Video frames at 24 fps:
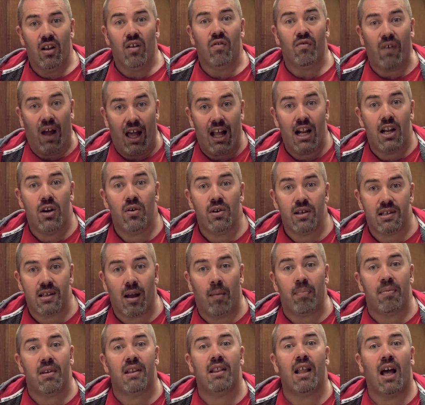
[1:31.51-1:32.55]
Failure is
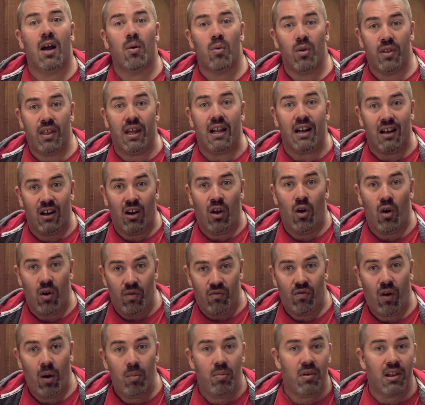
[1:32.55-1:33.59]
something they will then learn
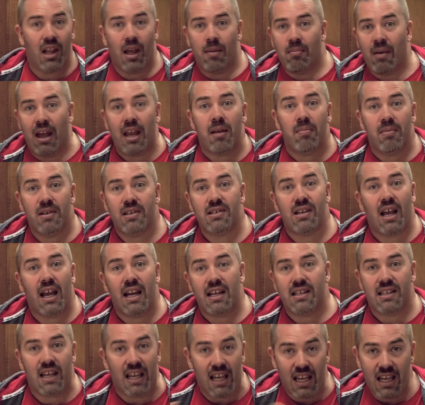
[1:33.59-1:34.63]
from when they make
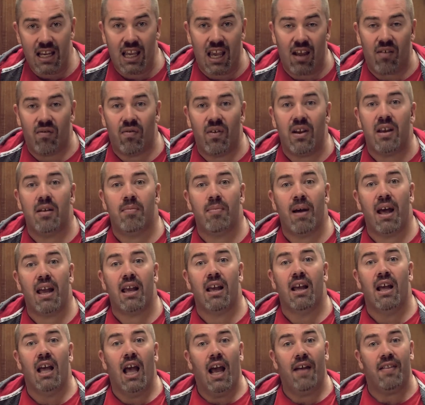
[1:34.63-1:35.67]
mistakes here, get feedback,
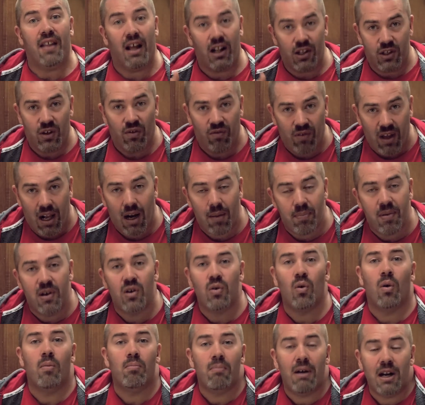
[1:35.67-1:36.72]
and they'll develop
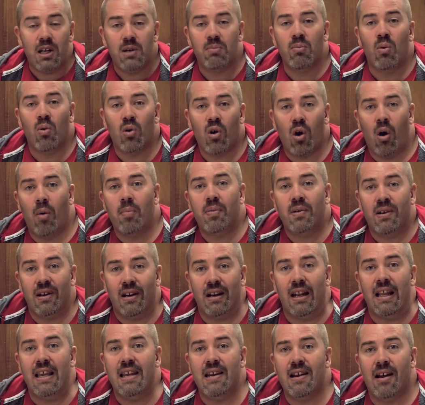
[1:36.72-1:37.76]
into a much more
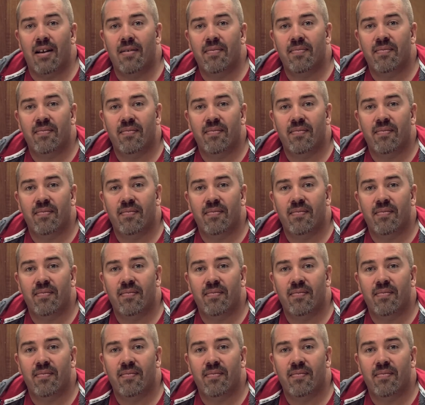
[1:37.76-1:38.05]
competent leader.